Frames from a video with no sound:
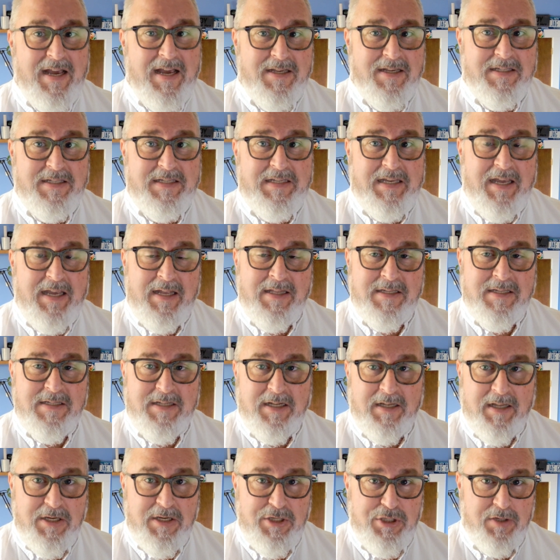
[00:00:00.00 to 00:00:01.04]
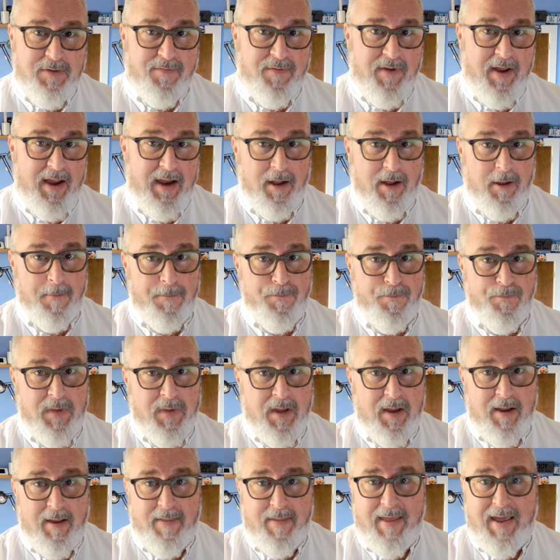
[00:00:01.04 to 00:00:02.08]
exe installation file.
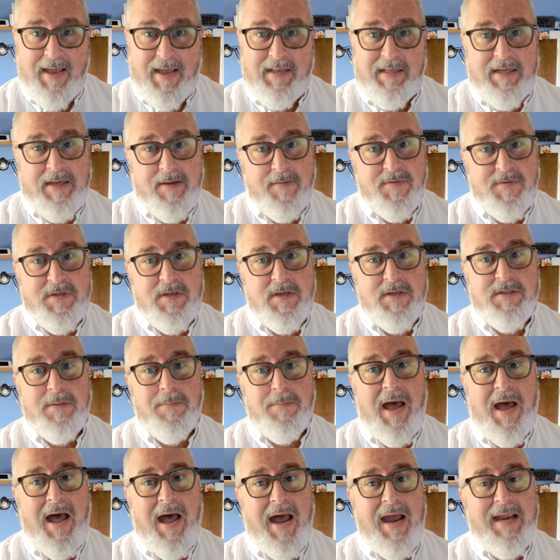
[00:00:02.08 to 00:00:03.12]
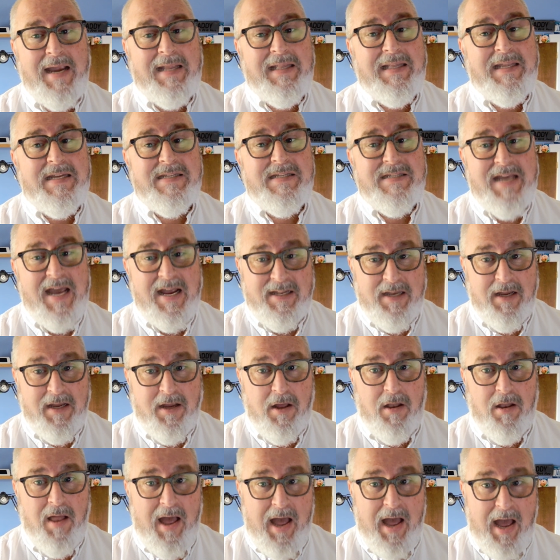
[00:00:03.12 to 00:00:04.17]
That leaves some highly
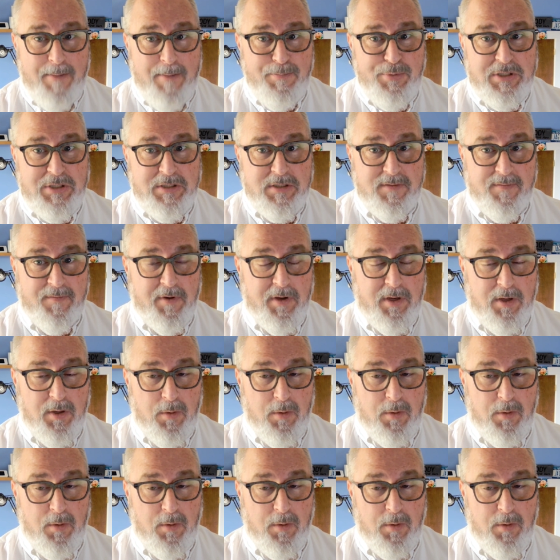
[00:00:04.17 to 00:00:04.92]
technical options for you.